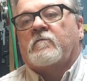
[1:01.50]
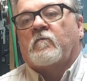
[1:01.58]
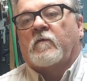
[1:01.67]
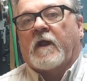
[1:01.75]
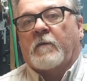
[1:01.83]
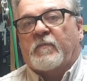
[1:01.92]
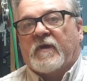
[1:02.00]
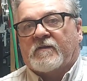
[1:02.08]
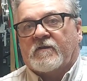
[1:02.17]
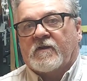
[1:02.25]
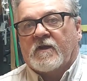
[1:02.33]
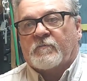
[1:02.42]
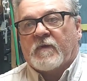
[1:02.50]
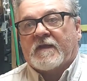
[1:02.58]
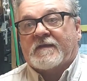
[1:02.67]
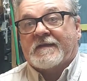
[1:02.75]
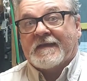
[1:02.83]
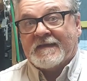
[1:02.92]
when I picked it up, I
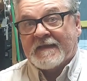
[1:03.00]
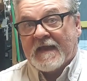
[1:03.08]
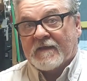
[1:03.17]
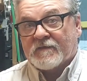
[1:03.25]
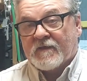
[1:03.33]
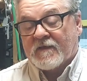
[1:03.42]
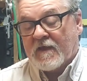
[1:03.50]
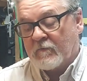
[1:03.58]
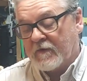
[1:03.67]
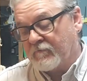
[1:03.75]
did not think I would